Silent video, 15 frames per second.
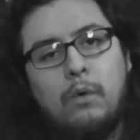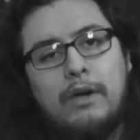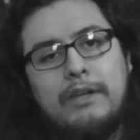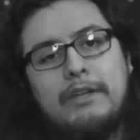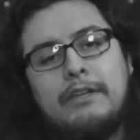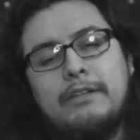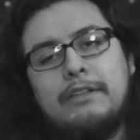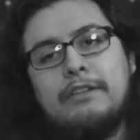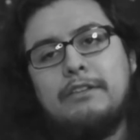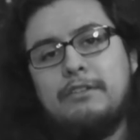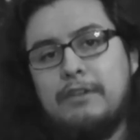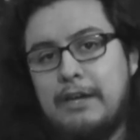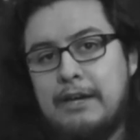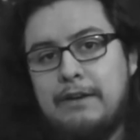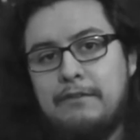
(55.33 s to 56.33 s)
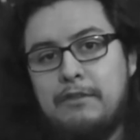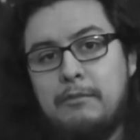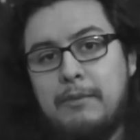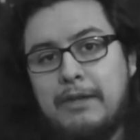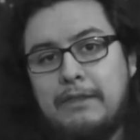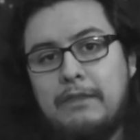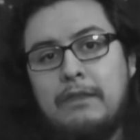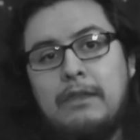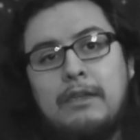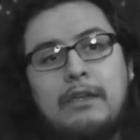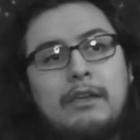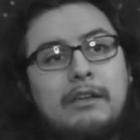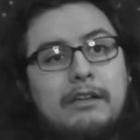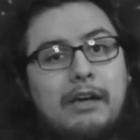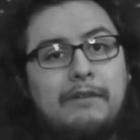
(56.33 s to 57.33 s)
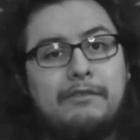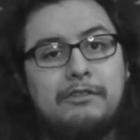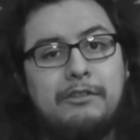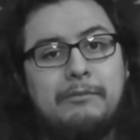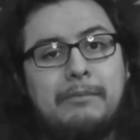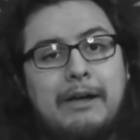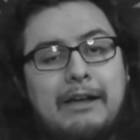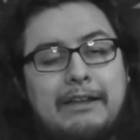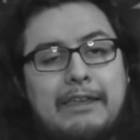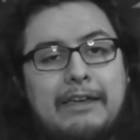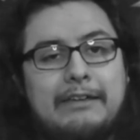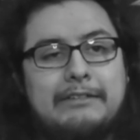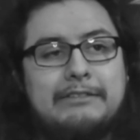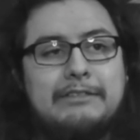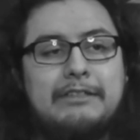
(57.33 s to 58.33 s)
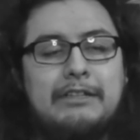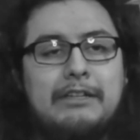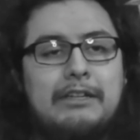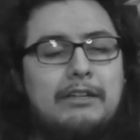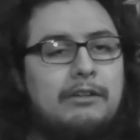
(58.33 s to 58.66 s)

One, you have the main convoluted podcast,